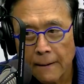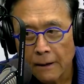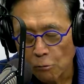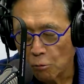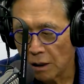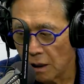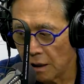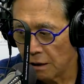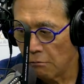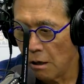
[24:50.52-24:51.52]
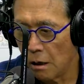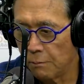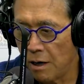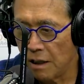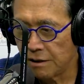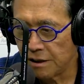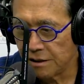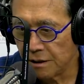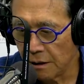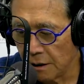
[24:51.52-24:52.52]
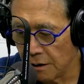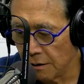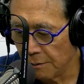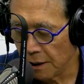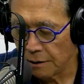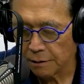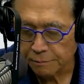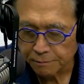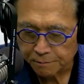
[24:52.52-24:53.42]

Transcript: Pardon? What are the wrong policies in their in your mind?